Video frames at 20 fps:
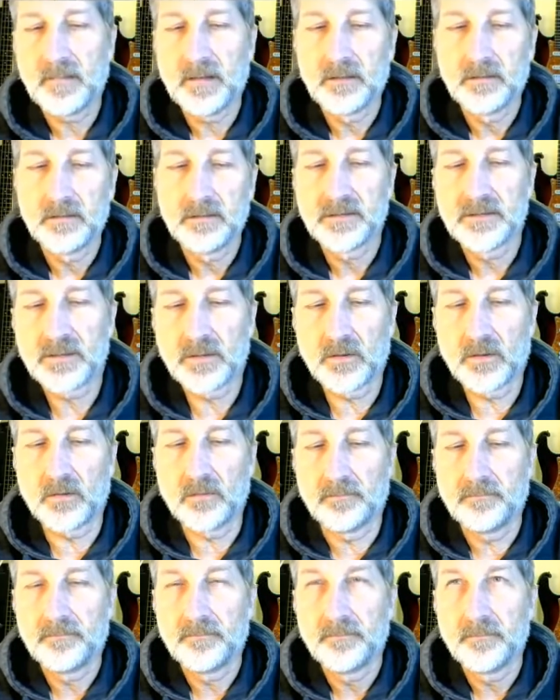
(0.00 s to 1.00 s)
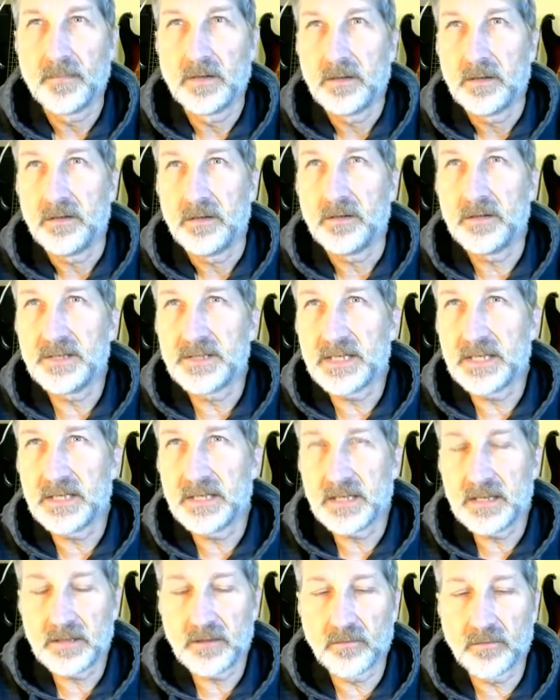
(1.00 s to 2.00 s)
So you can see
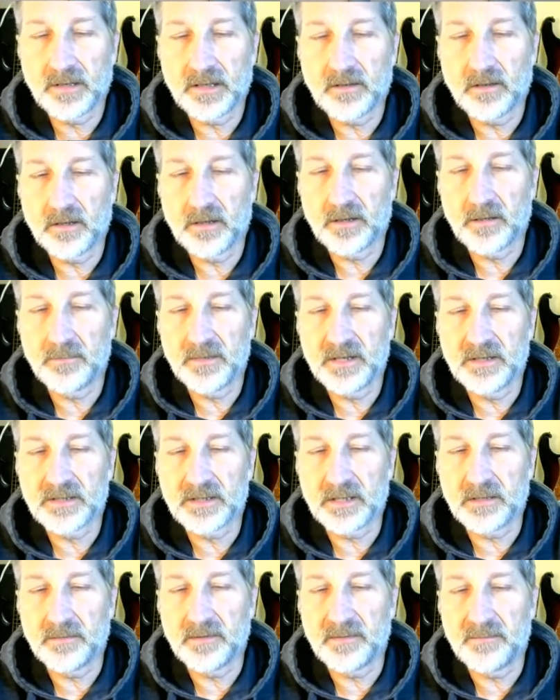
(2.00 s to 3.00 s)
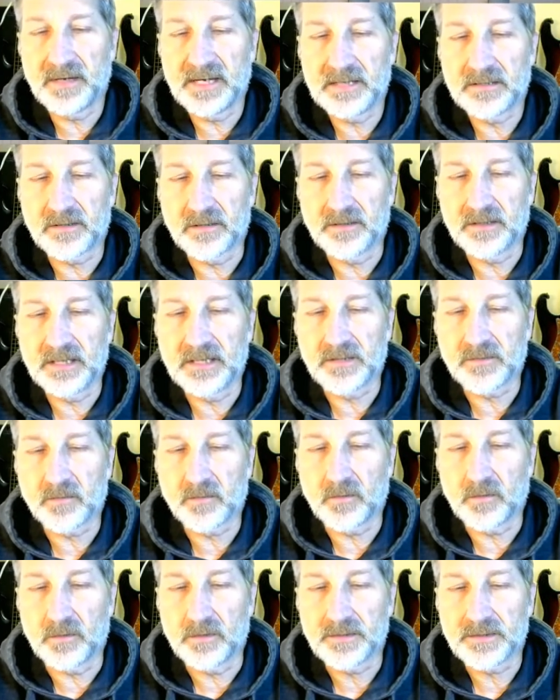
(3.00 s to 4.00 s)
that your economy is going to be based on these
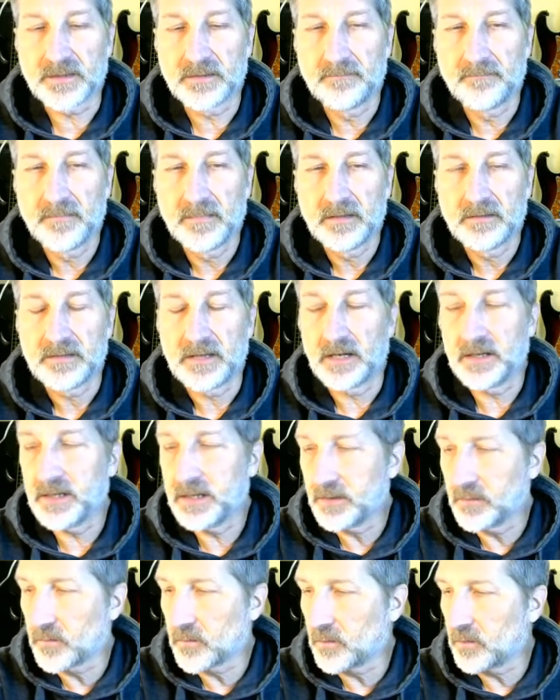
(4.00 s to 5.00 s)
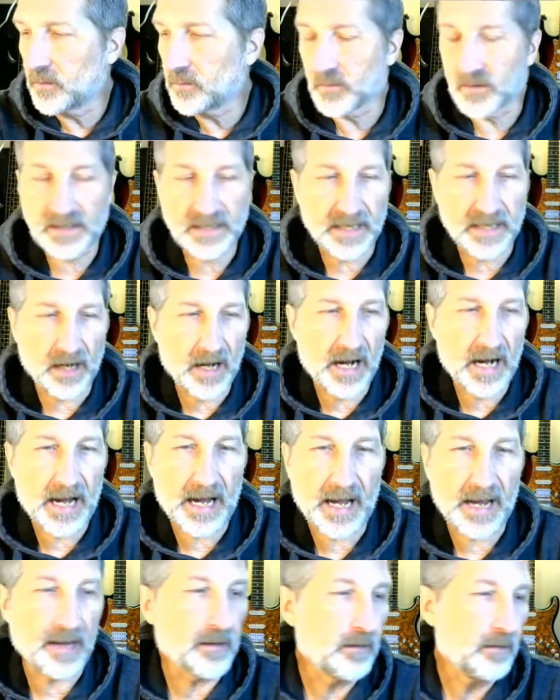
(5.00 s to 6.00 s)
rolls. Now you can roll really
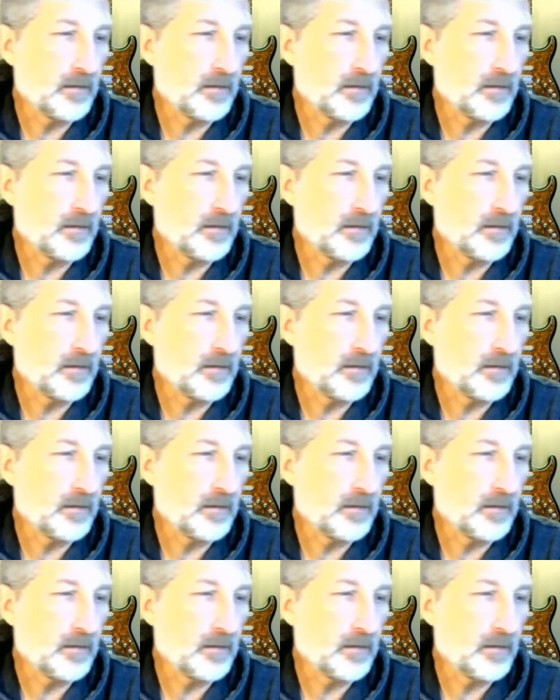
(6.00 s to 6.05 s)
high